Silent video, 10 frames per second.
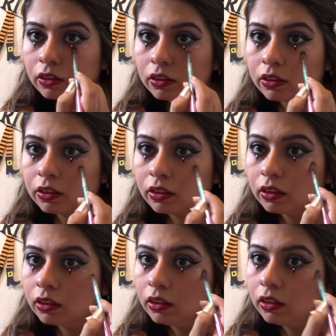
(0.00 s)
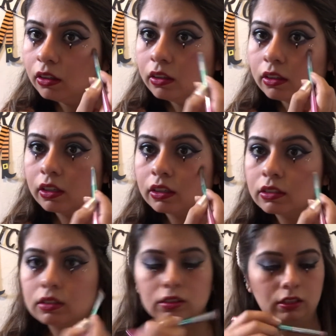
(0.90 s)
glitter can
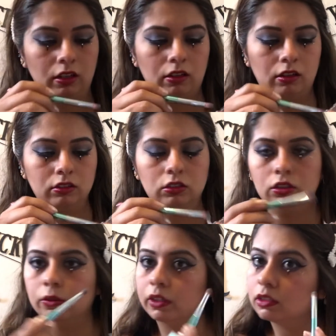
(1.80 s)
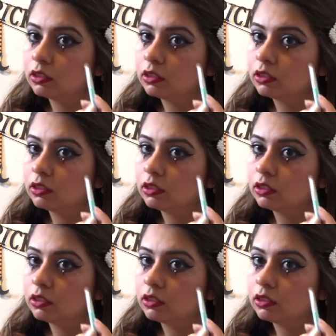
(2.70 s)
stick onto it.